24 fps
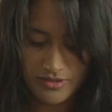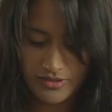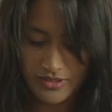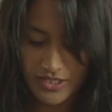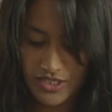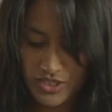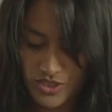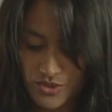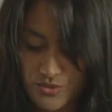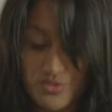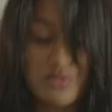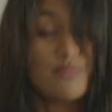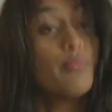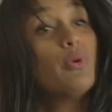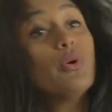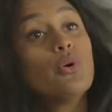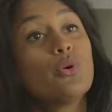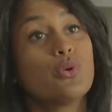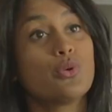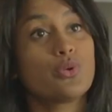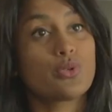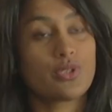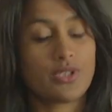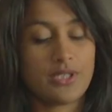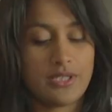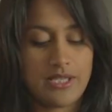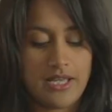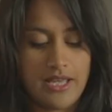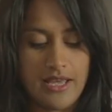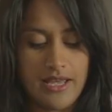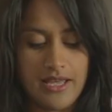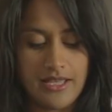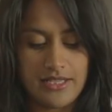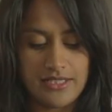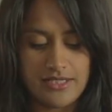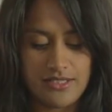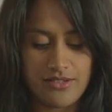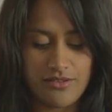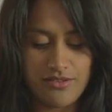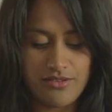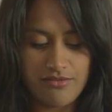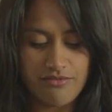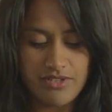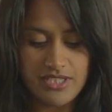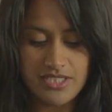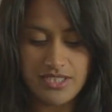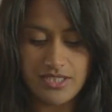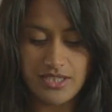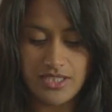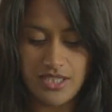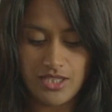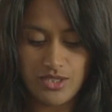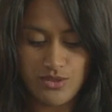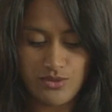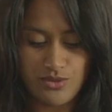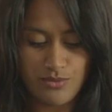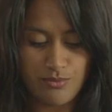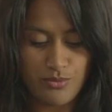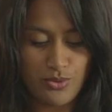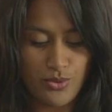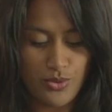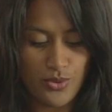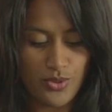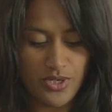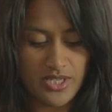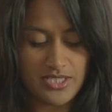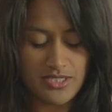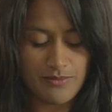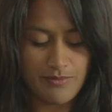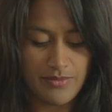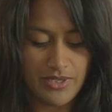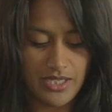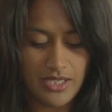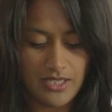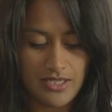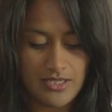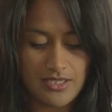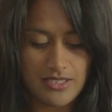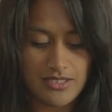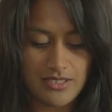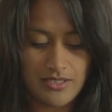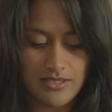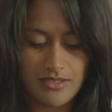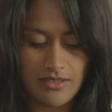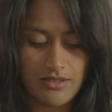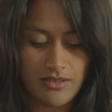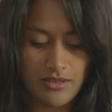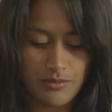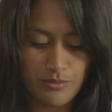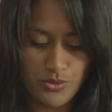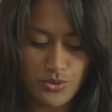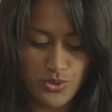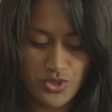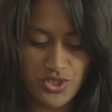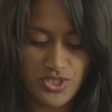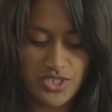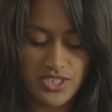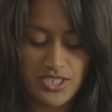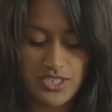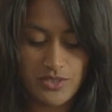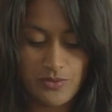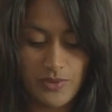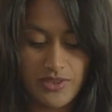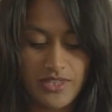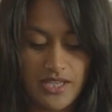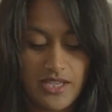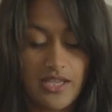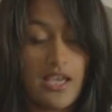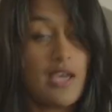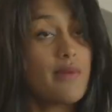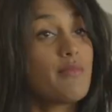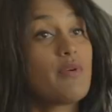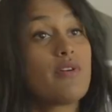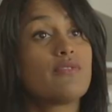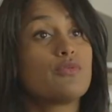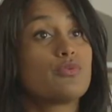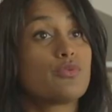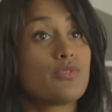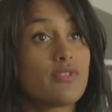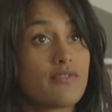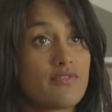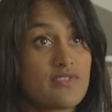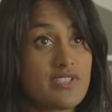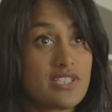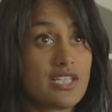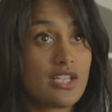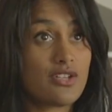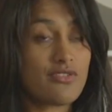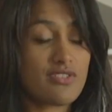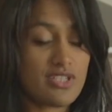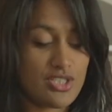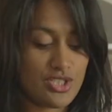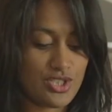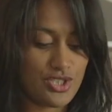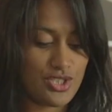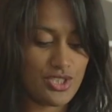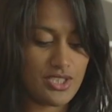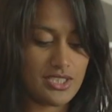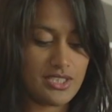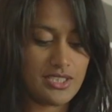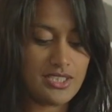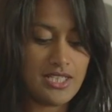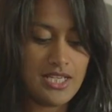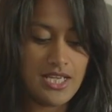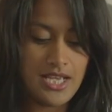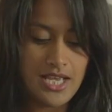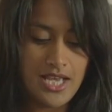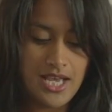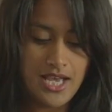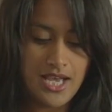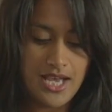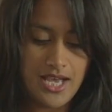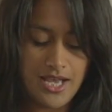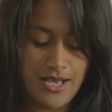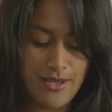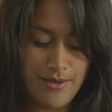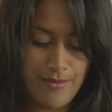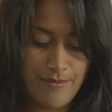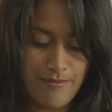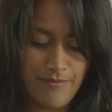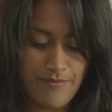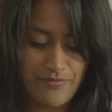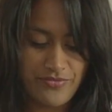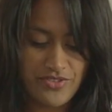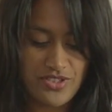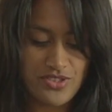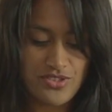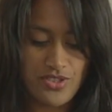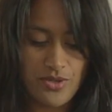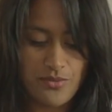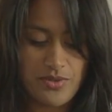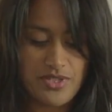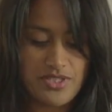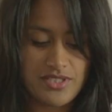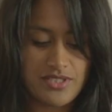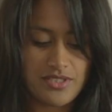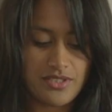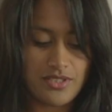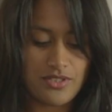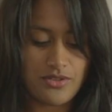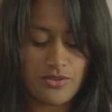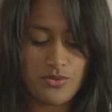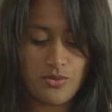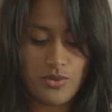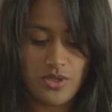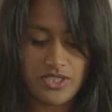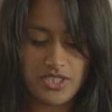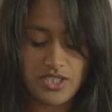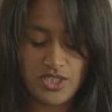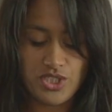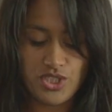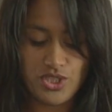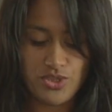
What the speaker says: they use pork. And the reason they use pork is because the Portuguese, when they came over, were obviously Christian. So it's quite a